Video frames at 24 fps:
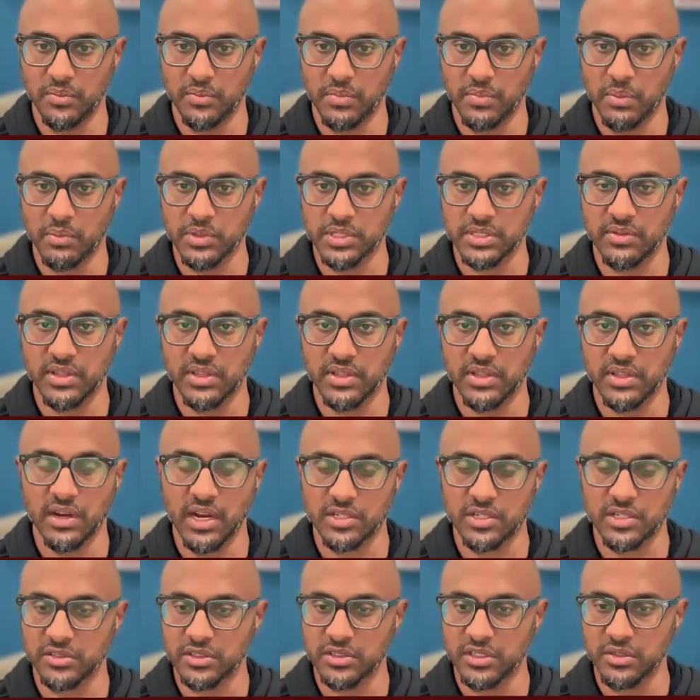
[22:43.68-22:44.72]
members of the
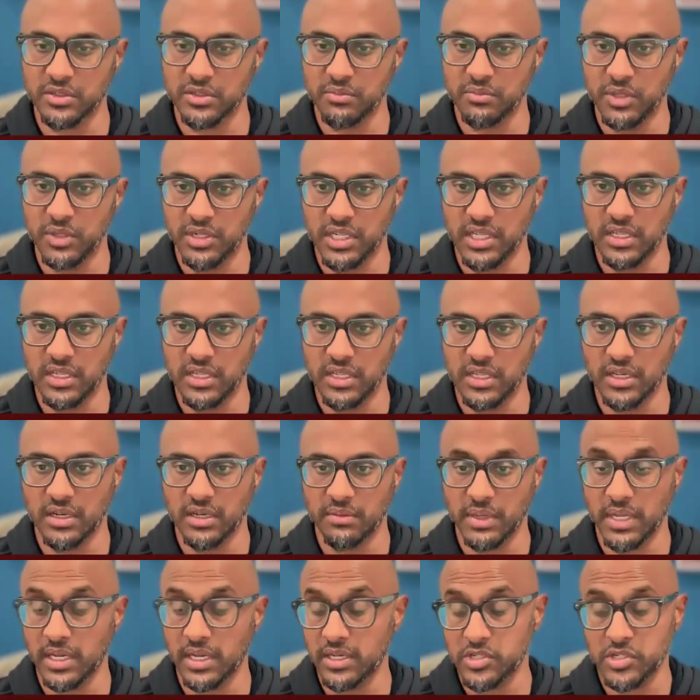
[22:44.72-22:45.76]
international community,
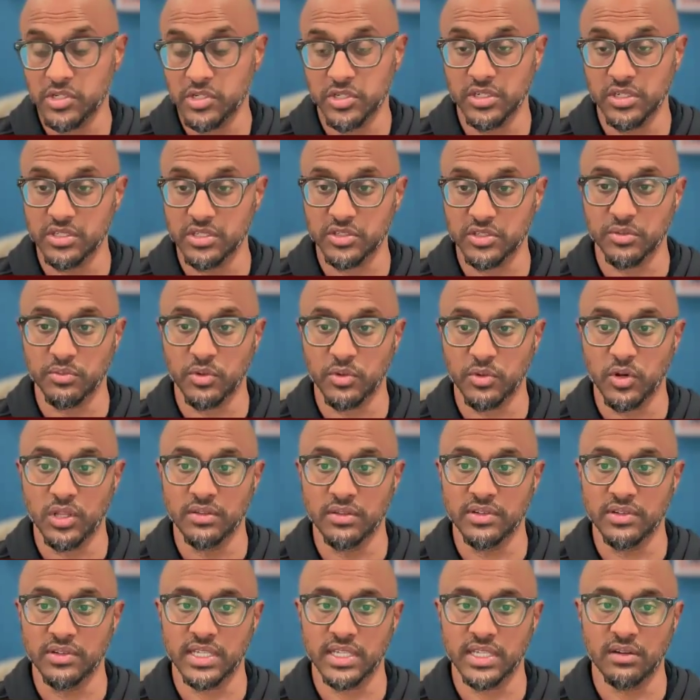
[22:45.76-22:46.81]
and it should disturb
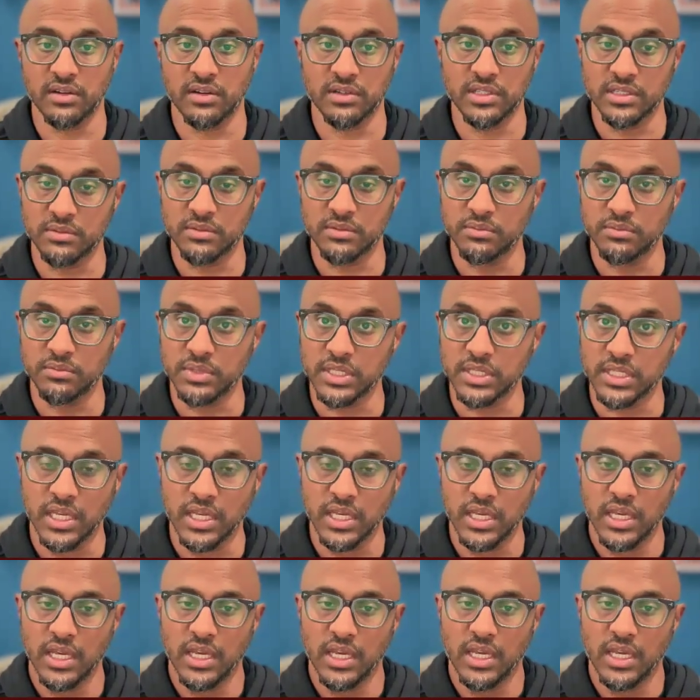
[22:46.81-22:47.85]
all of us how glibly
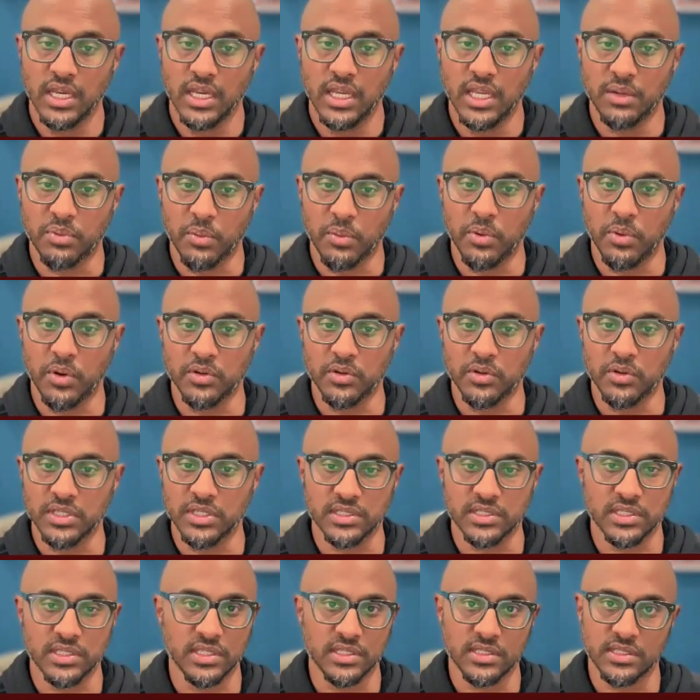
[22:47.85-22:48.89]
it
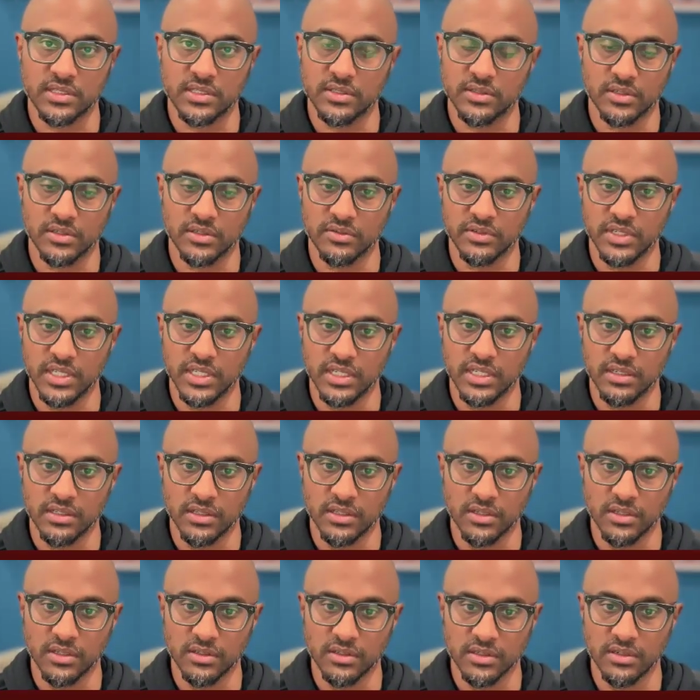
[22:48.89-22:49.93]
proposes this sort of
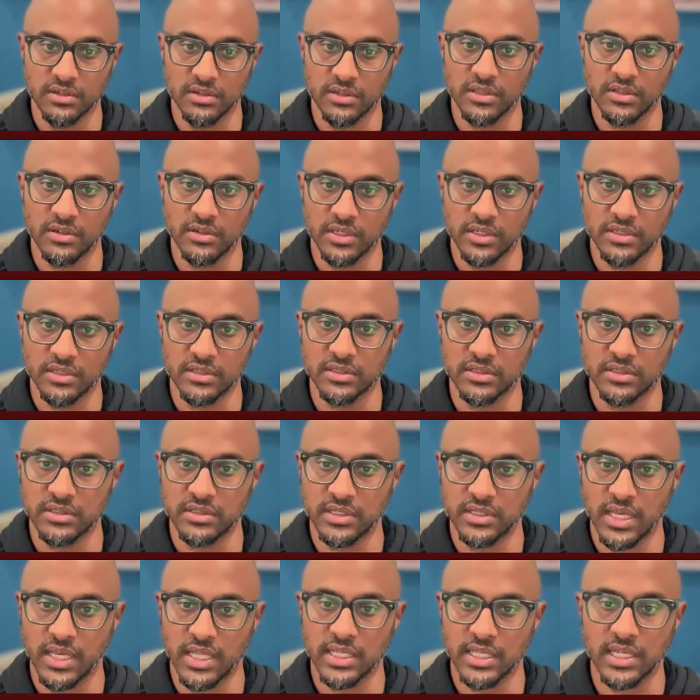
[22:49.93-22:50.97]

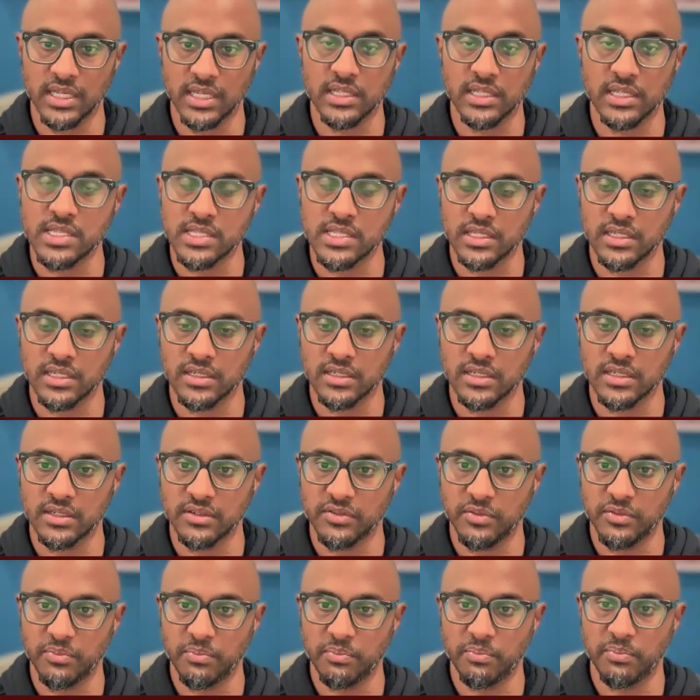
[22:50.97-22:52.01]
neo-colonial ethnic cleansing
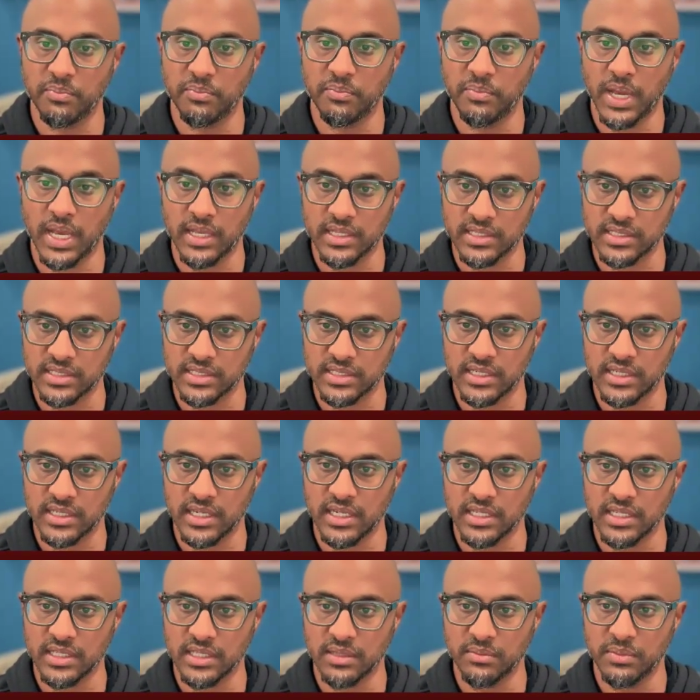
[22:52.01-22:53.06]
of
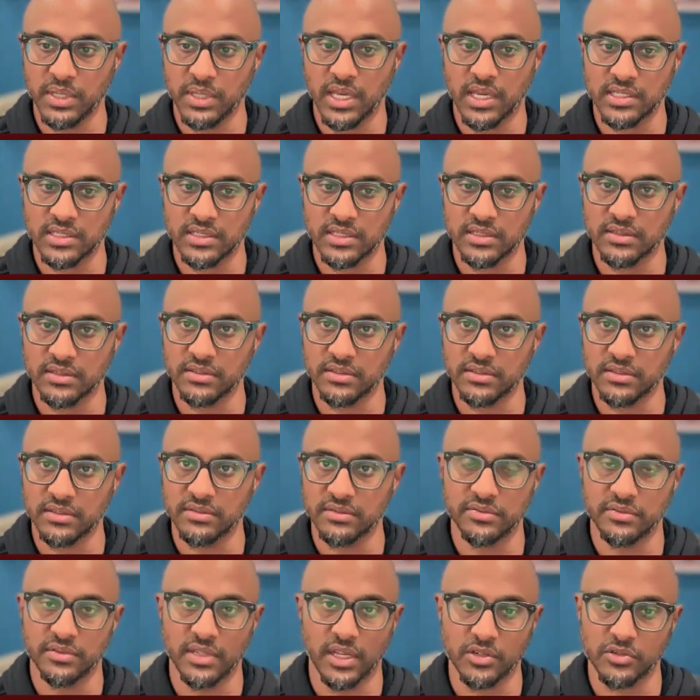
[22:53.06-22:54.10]
Palestine at the behest of
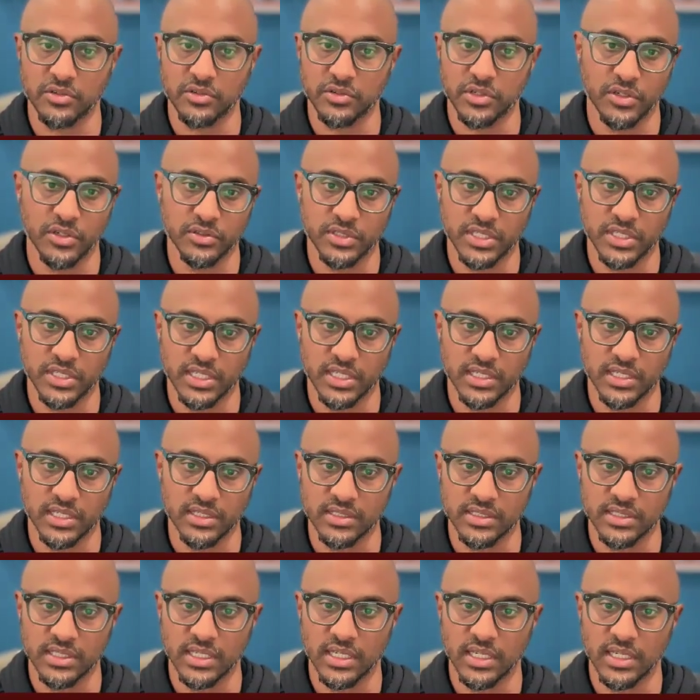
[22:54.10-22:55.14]
luxury
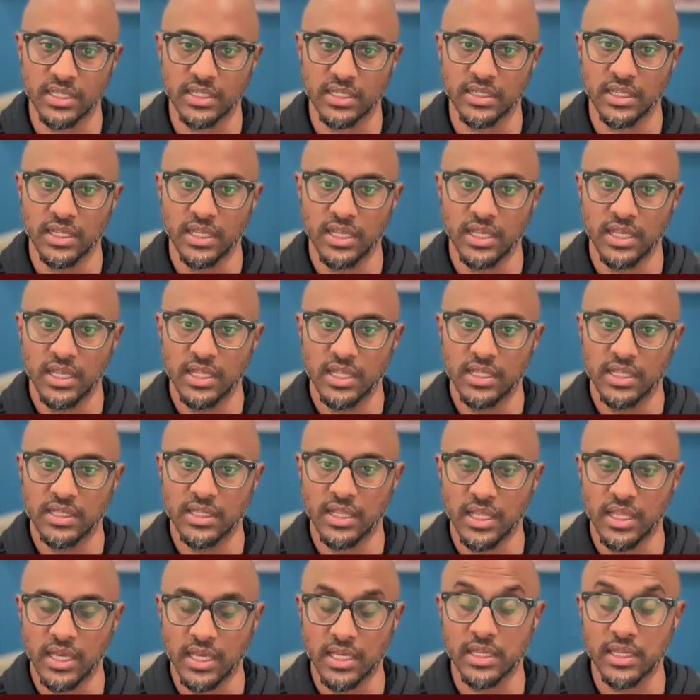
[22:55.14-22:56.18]
hotels and
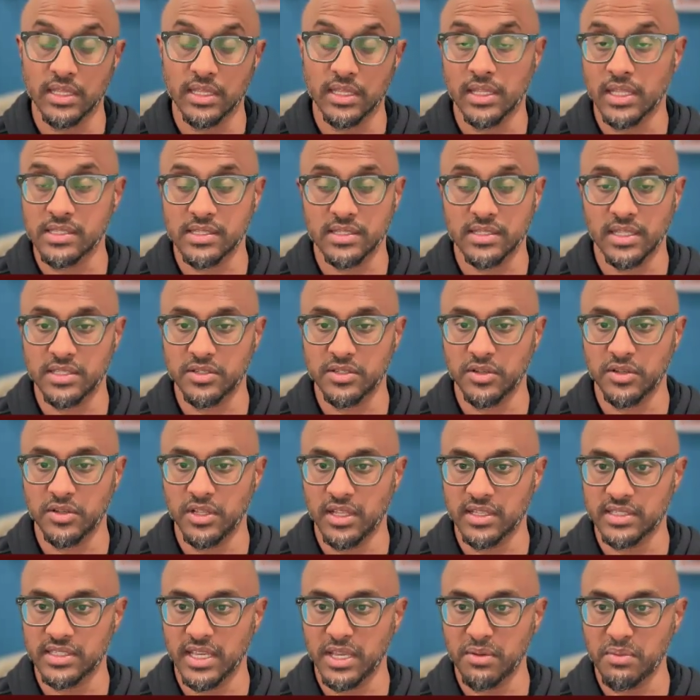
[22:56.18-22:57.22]
the like. And that's
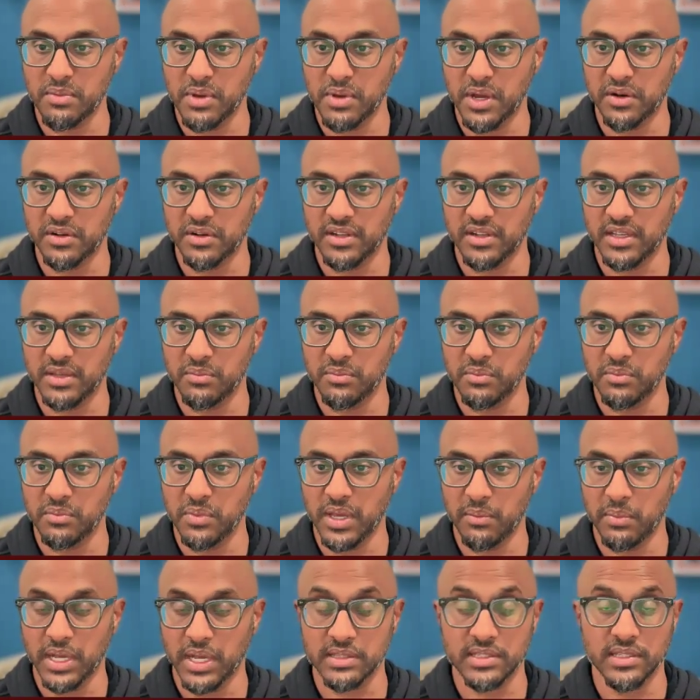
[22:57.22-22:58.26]
all I'll say about
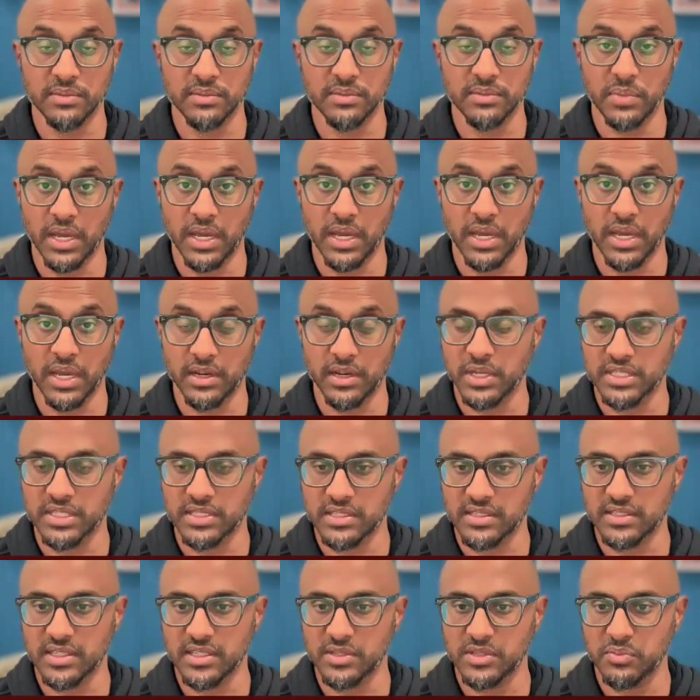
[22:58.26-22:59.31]
it because
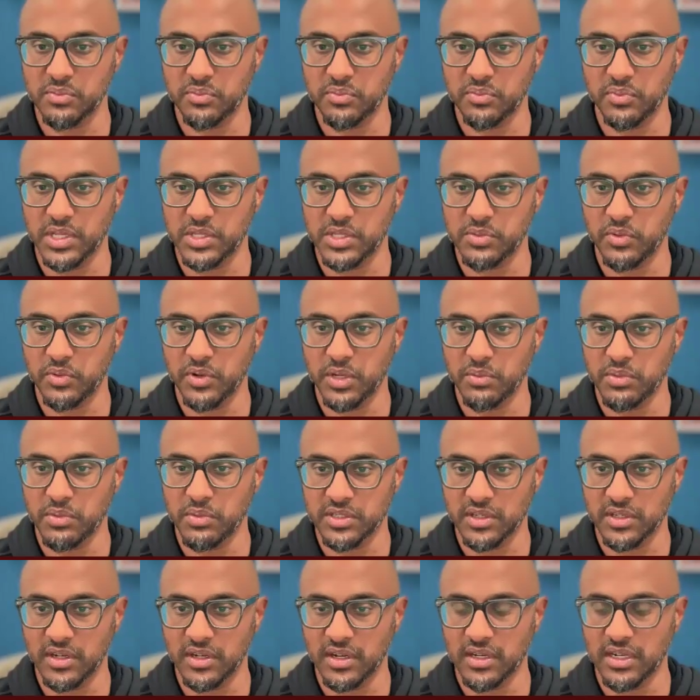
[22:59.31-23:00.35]
it's pretty
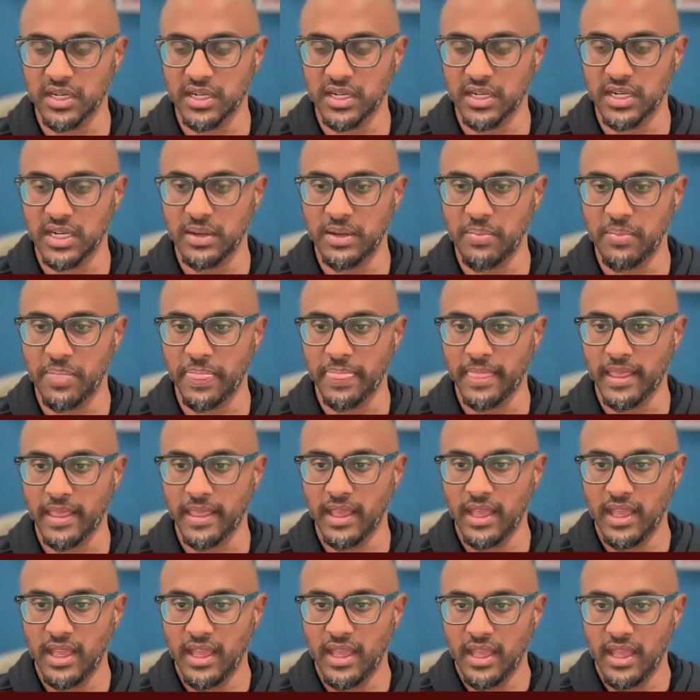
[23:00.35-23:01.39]
bizarre.
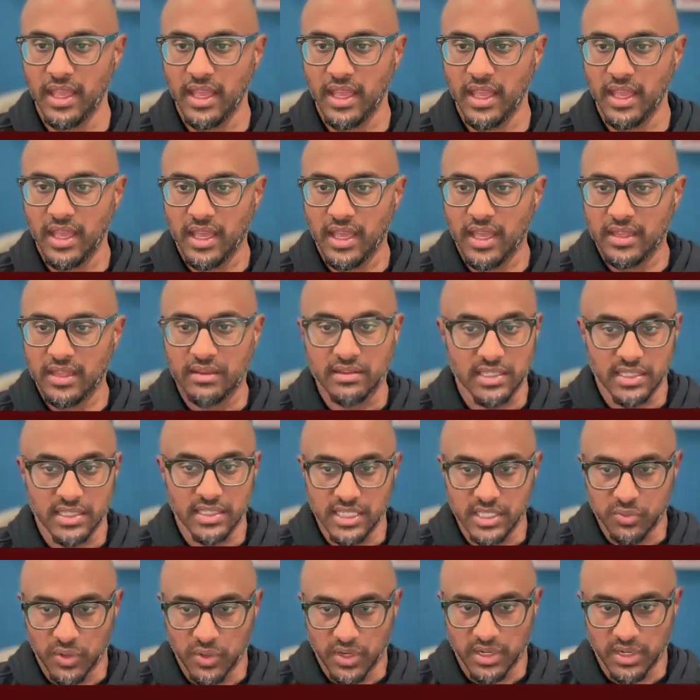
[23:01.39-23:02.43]
There's at
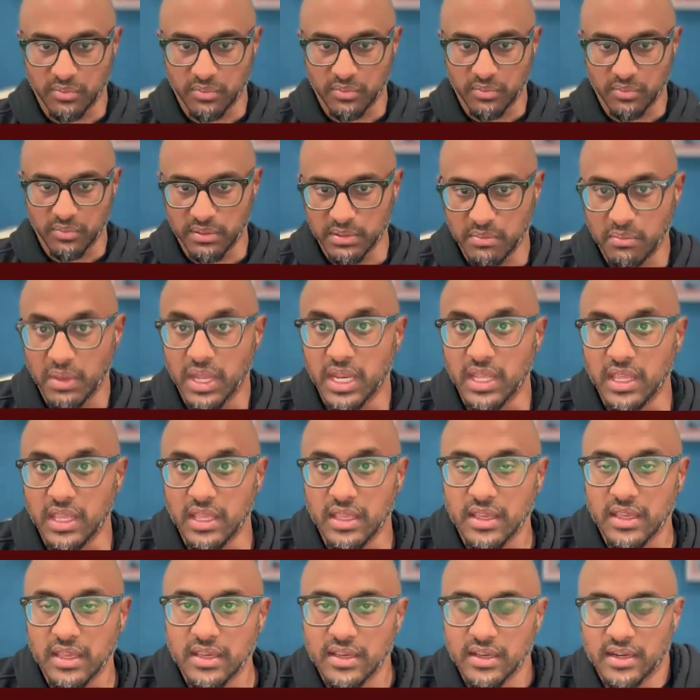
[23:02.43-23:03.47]
least one and probably
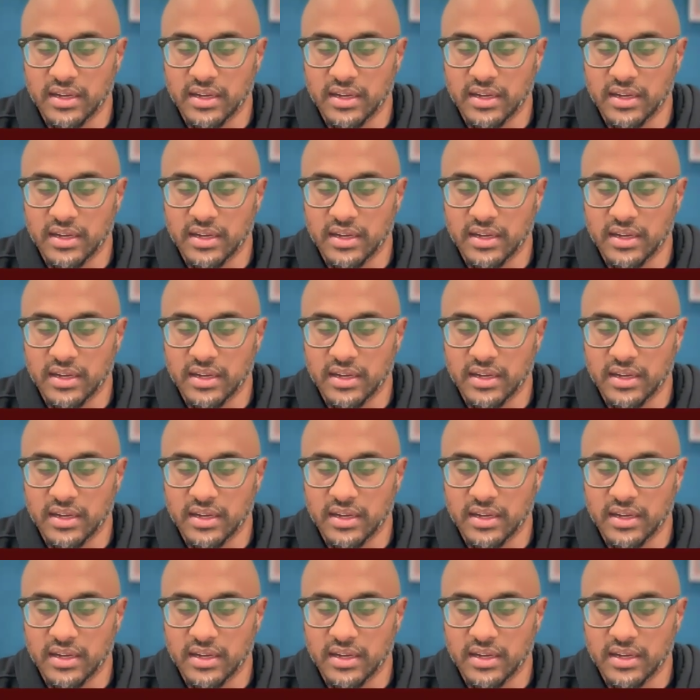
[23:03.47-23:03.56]
many